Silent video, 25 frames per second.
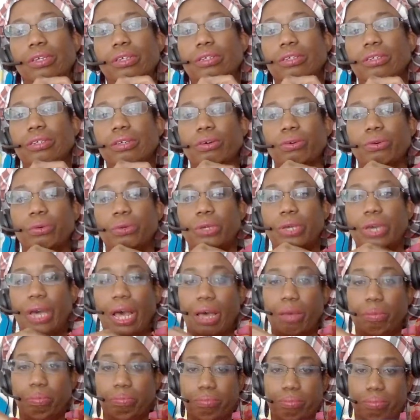So
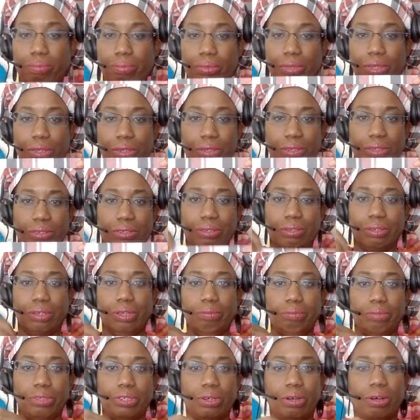yeah, this
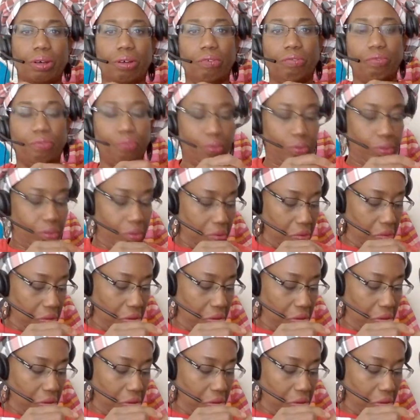comes off.